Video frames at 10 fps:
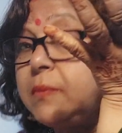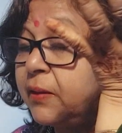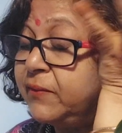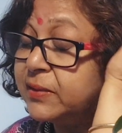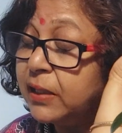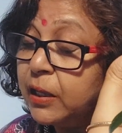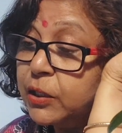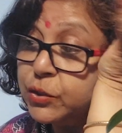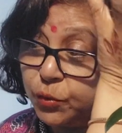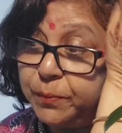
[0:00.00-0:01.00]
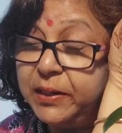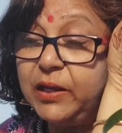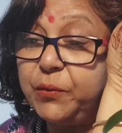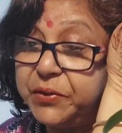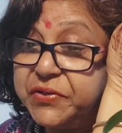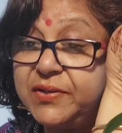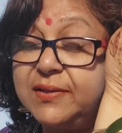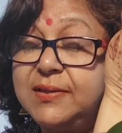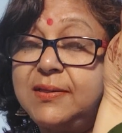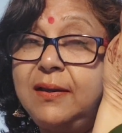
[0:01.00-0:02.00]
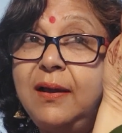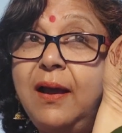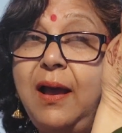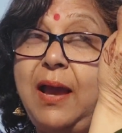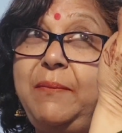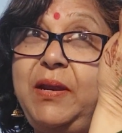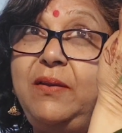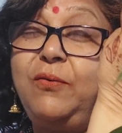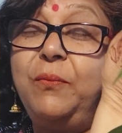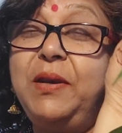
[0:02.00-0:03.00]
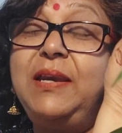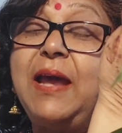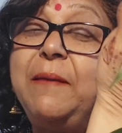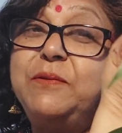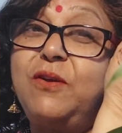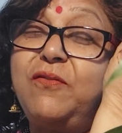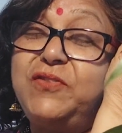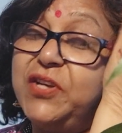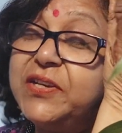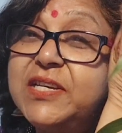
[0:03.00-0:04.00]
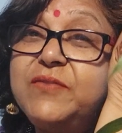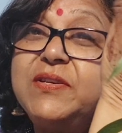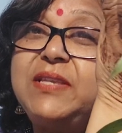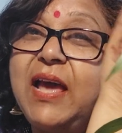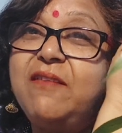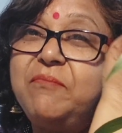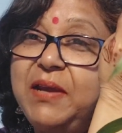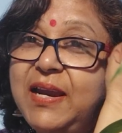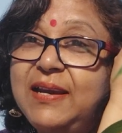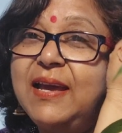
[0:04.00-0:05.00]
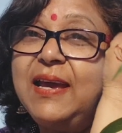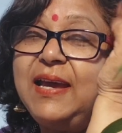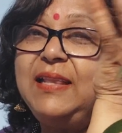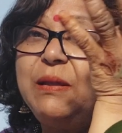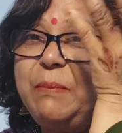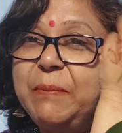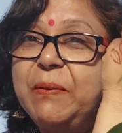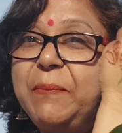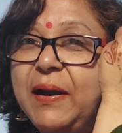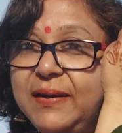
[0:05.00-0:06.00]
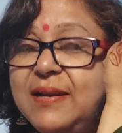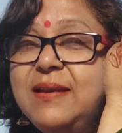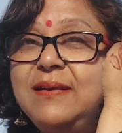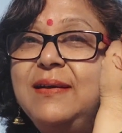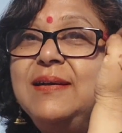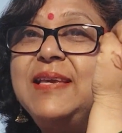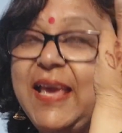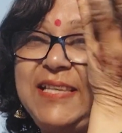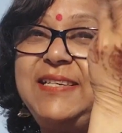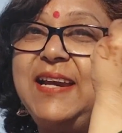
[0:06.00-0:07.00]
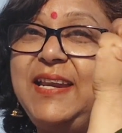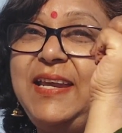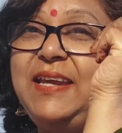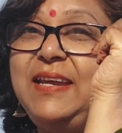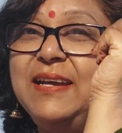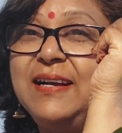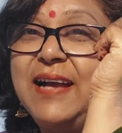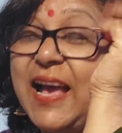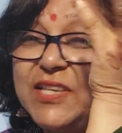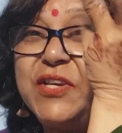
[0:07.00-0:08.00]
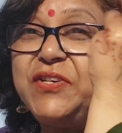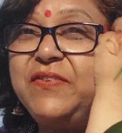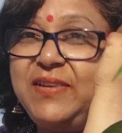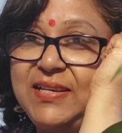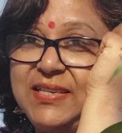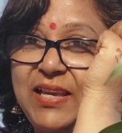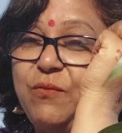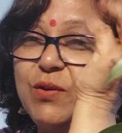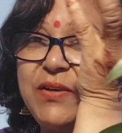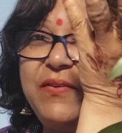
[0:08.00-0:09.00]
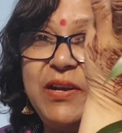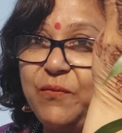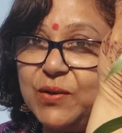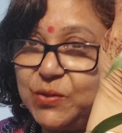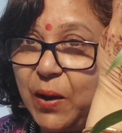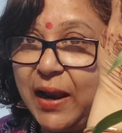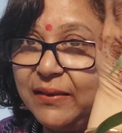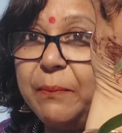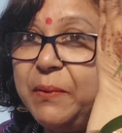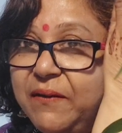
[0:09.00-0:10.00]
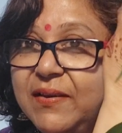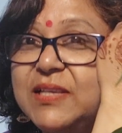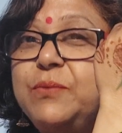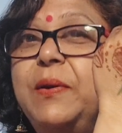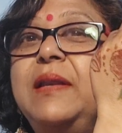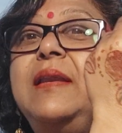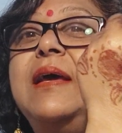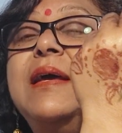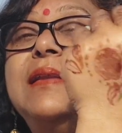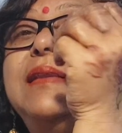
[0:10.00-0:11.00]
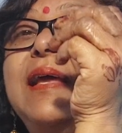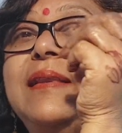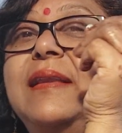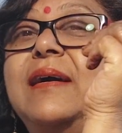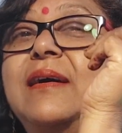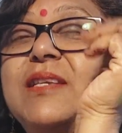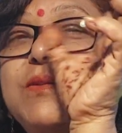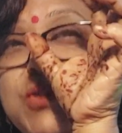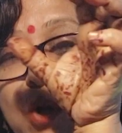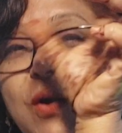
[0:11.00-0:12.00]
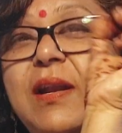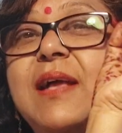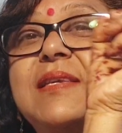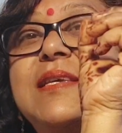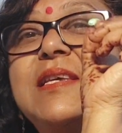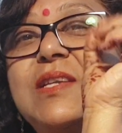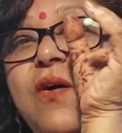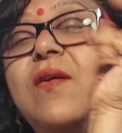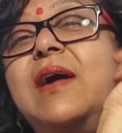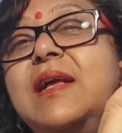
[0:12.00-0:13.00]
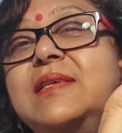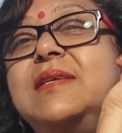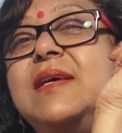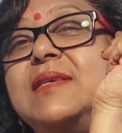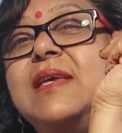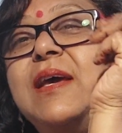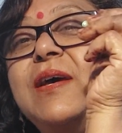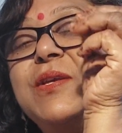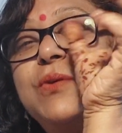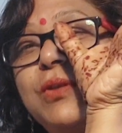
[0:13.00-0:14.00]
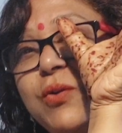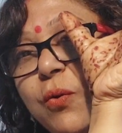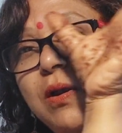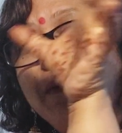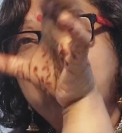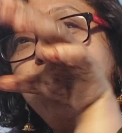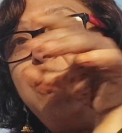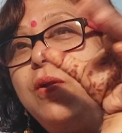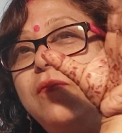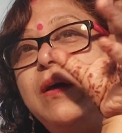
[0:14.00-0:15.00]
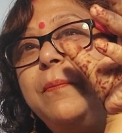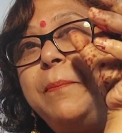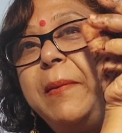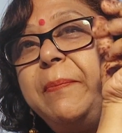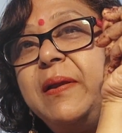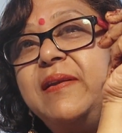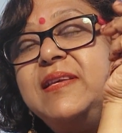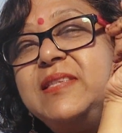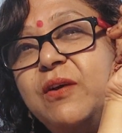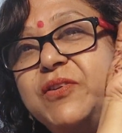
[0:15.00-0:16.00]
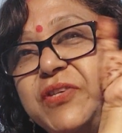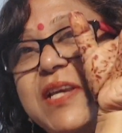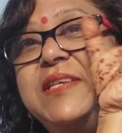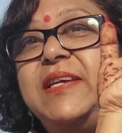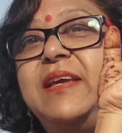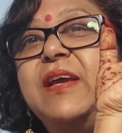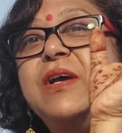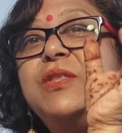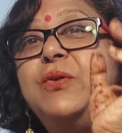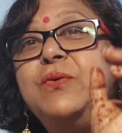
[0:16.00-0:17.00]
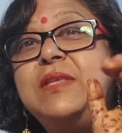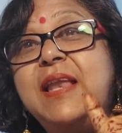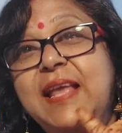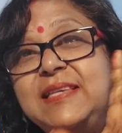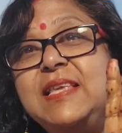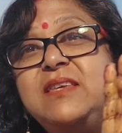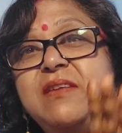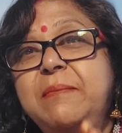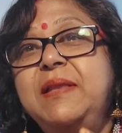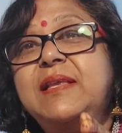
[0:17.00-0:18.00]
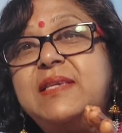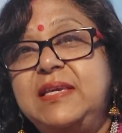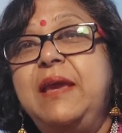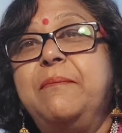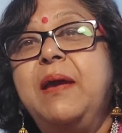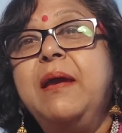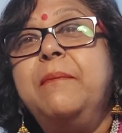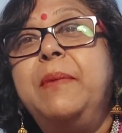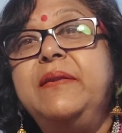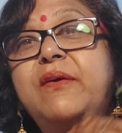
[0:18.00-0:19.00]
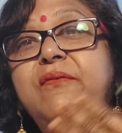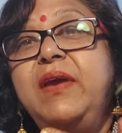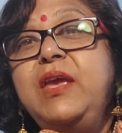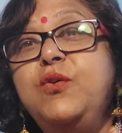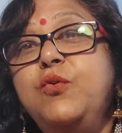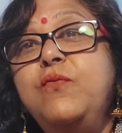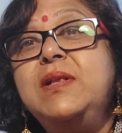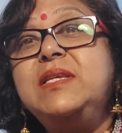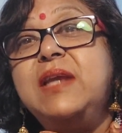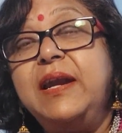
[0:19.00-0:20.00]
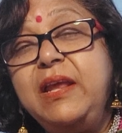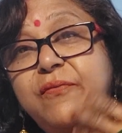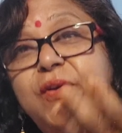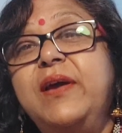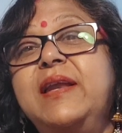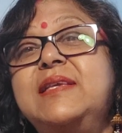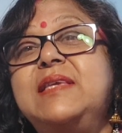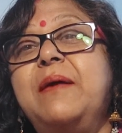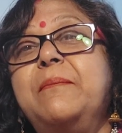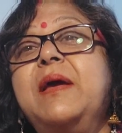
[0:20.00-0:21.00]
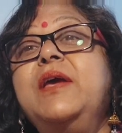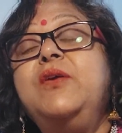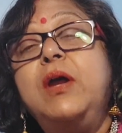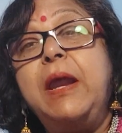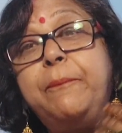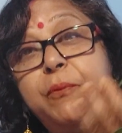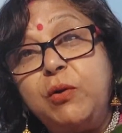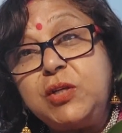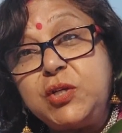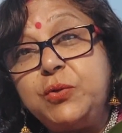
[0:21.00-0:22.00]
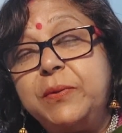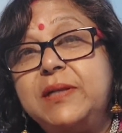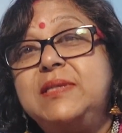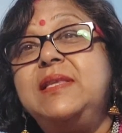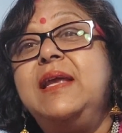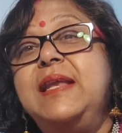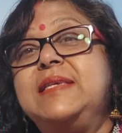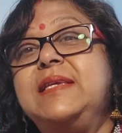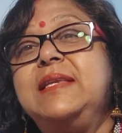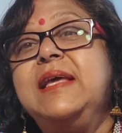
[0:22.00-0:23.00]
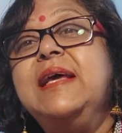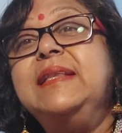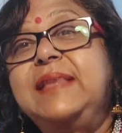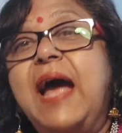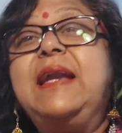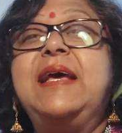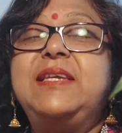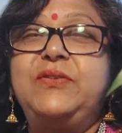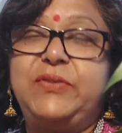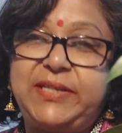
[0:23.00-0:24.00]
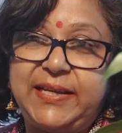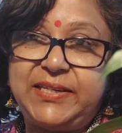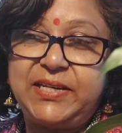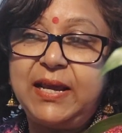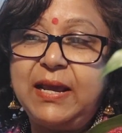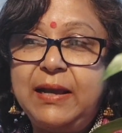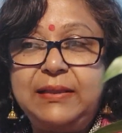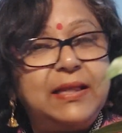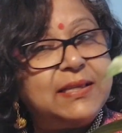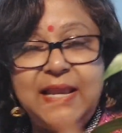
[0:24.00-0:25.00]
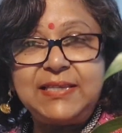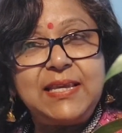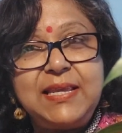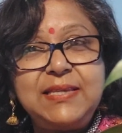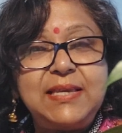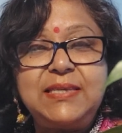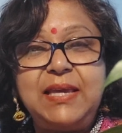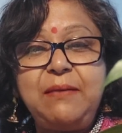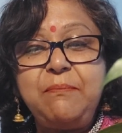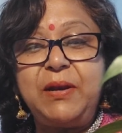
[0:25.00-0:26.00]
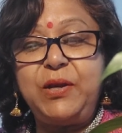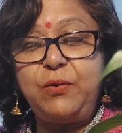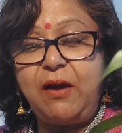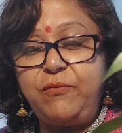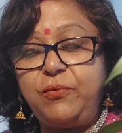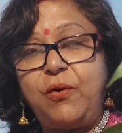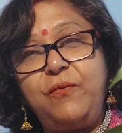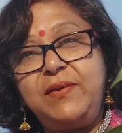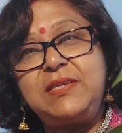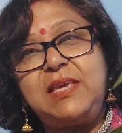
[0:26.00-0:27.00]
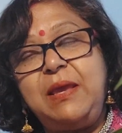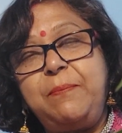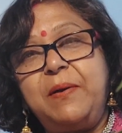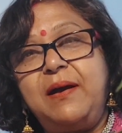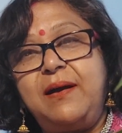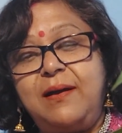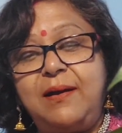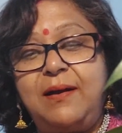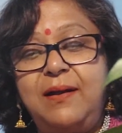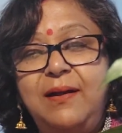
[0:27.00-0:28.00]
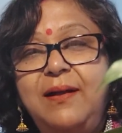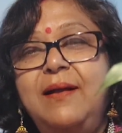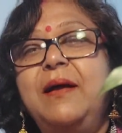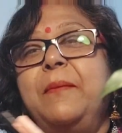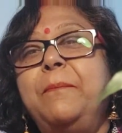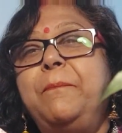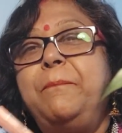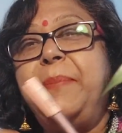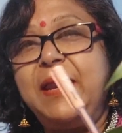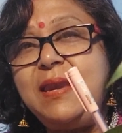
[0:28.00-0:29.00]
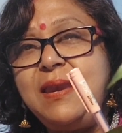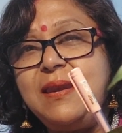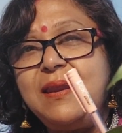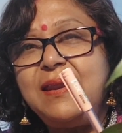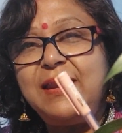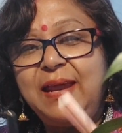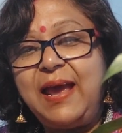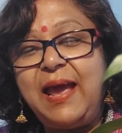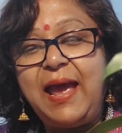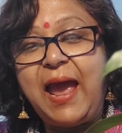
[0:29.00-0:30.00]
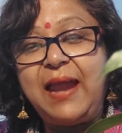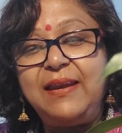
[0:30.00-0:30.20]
with so many questions, so many types of changes which they have made in the paper pattern, case study, assertion reasoning, whatever it was at the previous one, then the short answers, long answers. So the total mode of the paper is now changing. So the lessons remain the same, but the way you will study for your exam, your approach towards the lesson, that has to change. The lesson is the same, but you have to always keep a pen and a